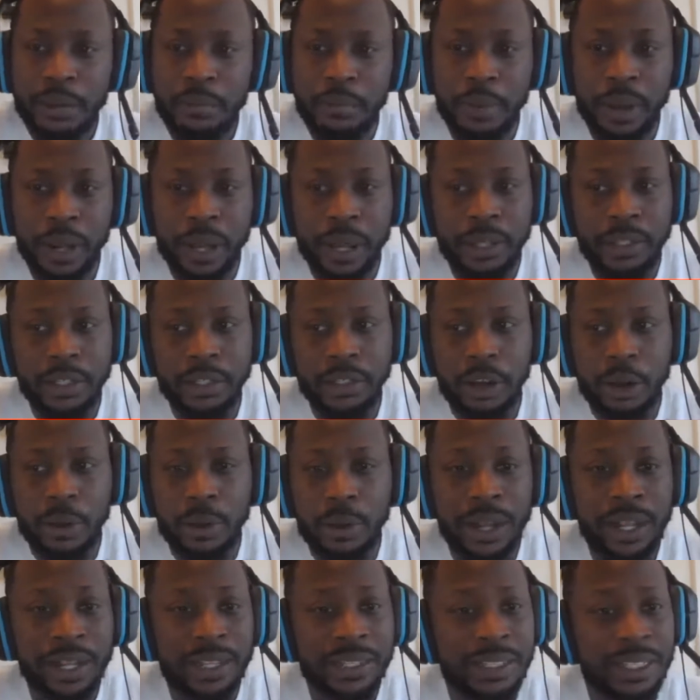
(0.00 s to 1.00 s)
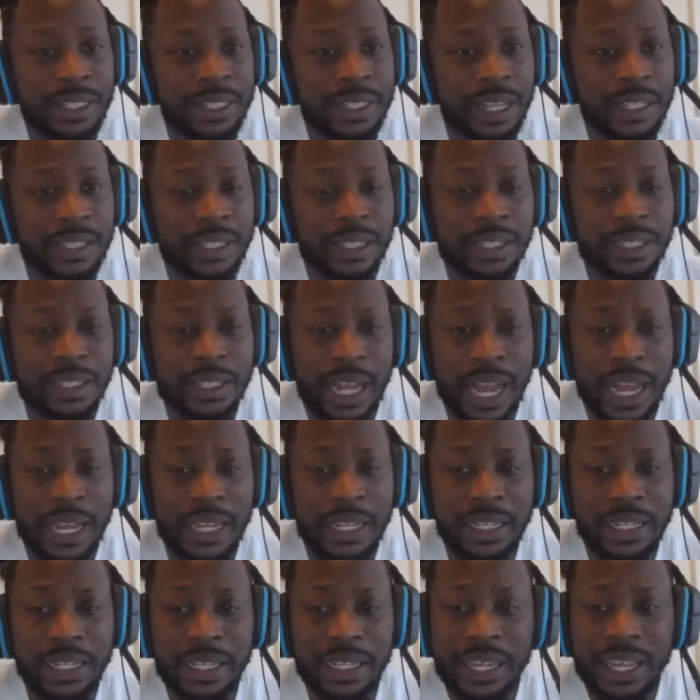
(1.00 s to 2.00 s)
But you know what? It's
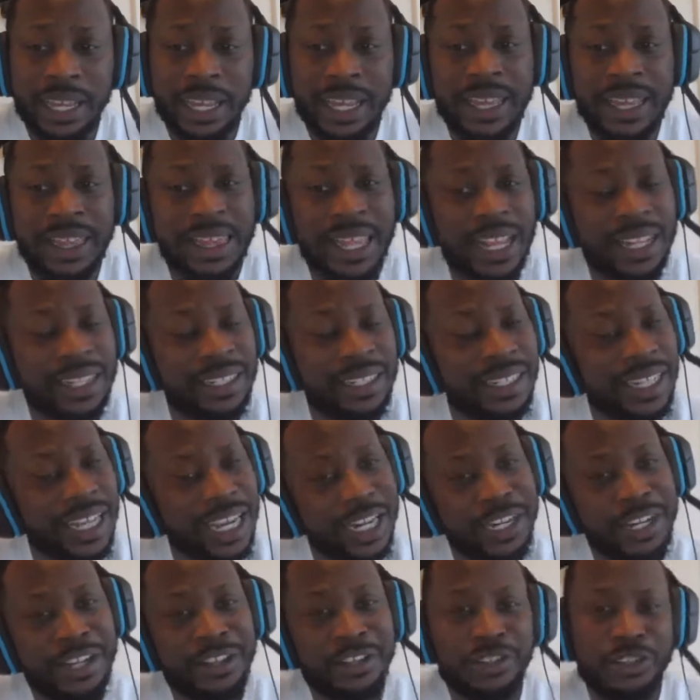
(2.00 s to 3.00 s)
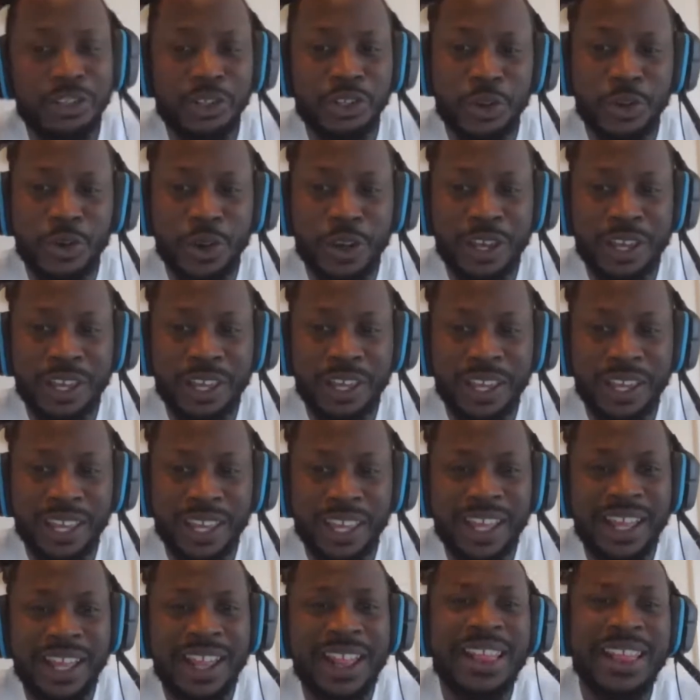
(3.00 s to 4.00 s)
exciting. Let's get into it.
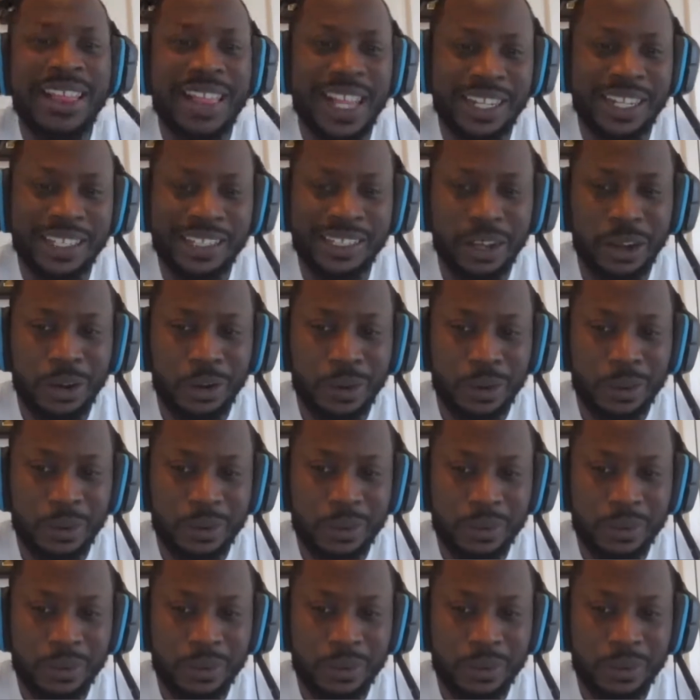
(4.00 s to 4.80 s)
Let's go.